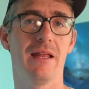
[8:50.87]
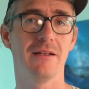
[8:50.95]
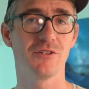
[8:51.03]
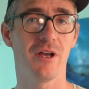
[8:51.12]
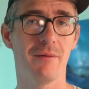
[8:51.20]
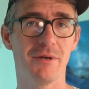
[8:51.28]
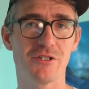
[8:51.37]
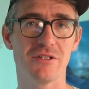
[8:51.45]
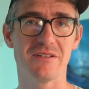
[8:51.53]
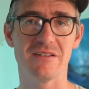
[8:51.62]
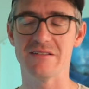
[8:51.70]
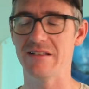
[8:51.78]
So how much
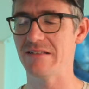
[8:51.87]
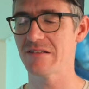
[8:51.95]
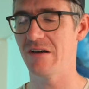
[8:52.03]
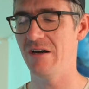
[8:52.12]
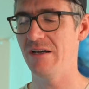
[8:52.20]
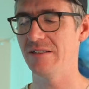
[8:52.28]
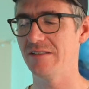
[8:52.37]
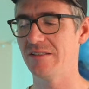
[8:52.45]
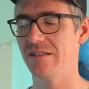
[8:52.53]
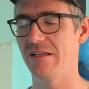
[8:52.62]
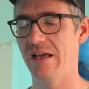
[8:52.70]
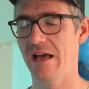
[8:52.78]
does this lens
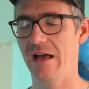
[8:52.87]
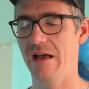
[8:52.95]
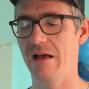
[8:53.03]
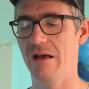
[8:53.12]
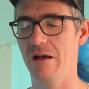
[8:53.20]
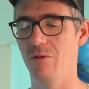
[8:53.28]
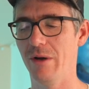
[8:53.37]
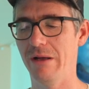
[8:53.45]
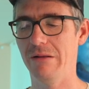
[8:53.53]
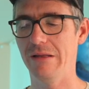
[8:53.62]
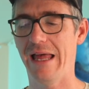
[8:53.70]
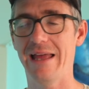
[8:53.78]
cost?
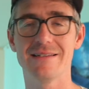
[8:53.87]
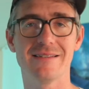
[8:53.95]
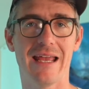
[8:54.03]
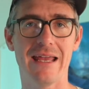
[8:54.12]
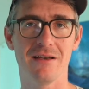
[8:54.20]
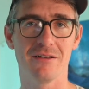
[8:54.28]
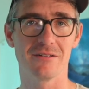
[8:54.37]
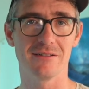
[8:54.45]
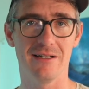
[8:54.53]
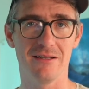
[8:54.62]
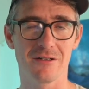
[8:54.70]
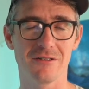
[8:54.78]
Well, at
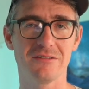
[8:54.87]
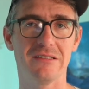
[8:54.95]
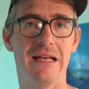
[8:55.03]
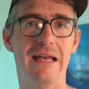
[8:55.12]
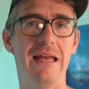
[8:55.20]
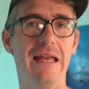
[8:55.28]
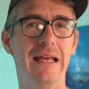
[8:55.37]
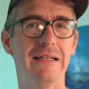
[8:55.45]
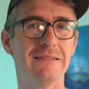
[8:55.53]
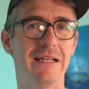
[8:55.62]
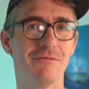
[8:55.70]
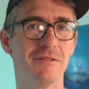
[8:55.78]
$800, it
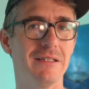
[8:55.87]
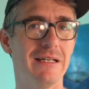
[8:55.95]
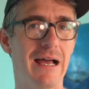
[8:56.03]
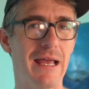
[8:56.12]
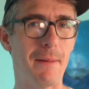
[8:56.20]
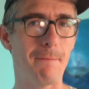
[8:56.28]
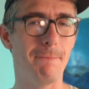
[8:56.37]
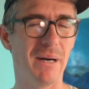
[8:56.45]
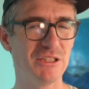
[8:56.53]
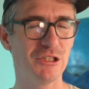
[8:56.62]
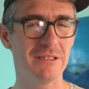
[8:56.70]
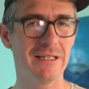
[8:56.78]
is definitely not a
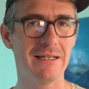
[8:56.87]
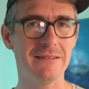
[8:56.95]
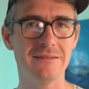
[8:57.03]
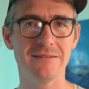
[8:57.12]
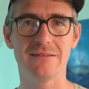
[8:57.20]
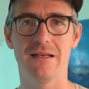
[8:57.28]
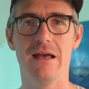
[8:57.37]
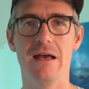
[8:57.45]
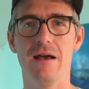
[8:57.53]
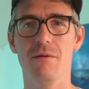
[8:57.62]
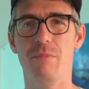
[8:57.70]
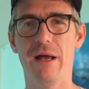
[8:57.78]
budget lens,
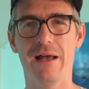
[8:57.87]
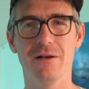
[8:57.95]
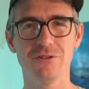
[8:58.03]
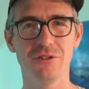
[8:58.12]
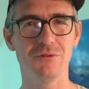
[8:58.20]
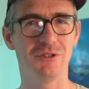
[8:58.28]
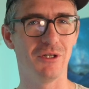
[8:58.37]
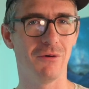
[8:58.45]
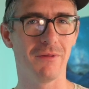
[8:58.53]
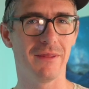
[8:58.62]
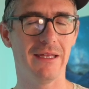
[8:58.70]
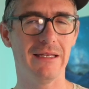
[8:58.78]
but I also
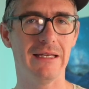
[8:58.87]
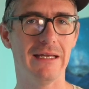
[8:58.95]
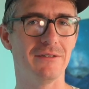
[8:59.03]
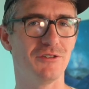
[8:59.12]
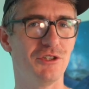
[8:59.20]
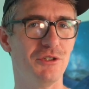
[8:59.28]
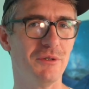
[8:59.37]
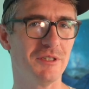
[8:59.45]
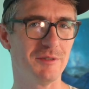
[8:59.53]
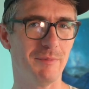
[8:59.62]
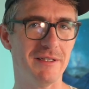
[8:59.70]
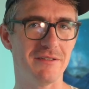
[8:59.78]
don't think it's too
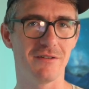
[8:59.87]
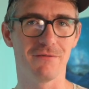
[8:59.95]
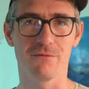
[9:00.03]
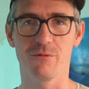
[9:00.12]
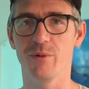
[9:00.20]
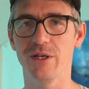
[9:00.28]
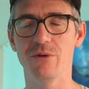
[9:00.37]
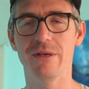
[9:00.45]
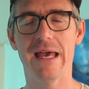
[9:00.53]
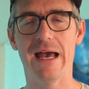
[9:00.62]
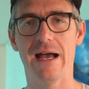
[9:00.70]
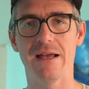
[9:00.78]
expensive for what you
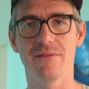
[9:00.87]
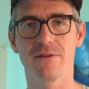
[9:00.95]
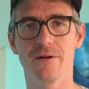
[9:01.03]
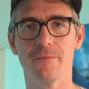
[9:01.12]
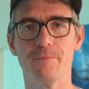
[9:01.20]
get either.